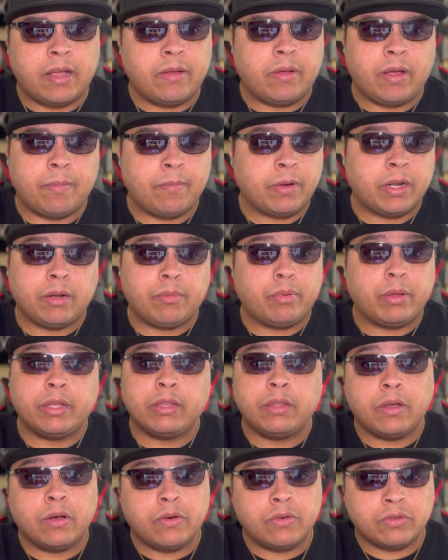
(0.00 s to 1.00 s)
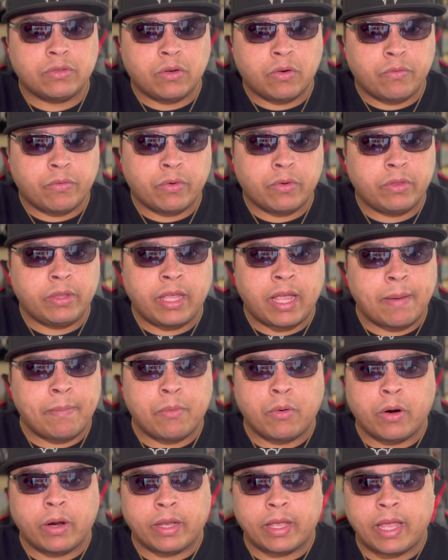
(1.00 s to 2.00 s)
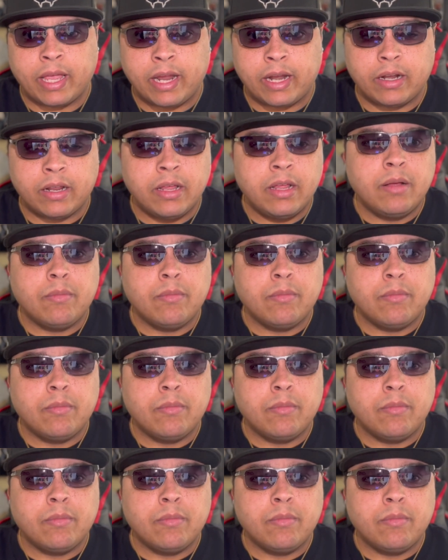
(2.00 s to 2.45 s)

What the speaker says: I'm going to play those over the Apple Arcade.